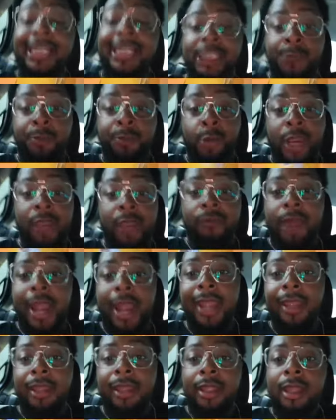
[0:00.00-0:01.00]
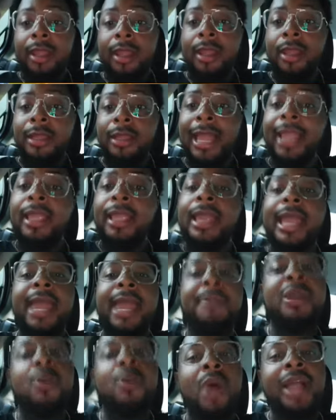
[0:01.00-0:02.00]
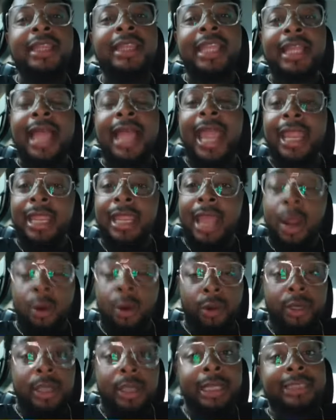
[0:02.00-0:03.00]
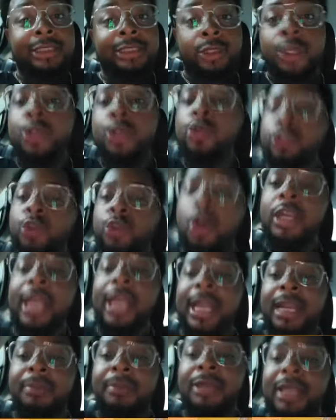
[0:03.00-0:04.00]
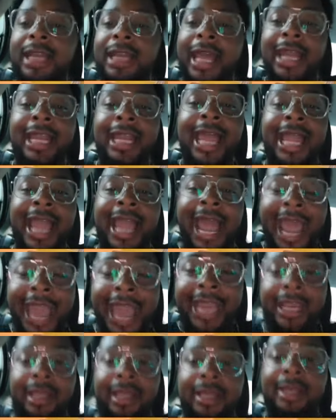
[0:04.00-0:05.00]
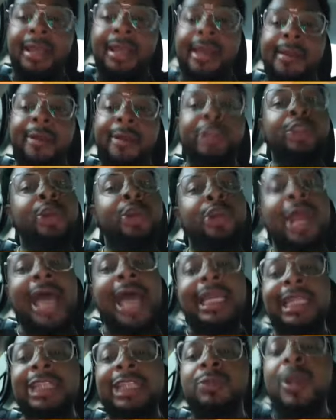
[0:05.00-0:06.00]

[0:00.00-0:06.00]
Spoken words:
point, right? Like, it'd be one thing, like, yo, you sort of end up looking at it like hate. But so that's why you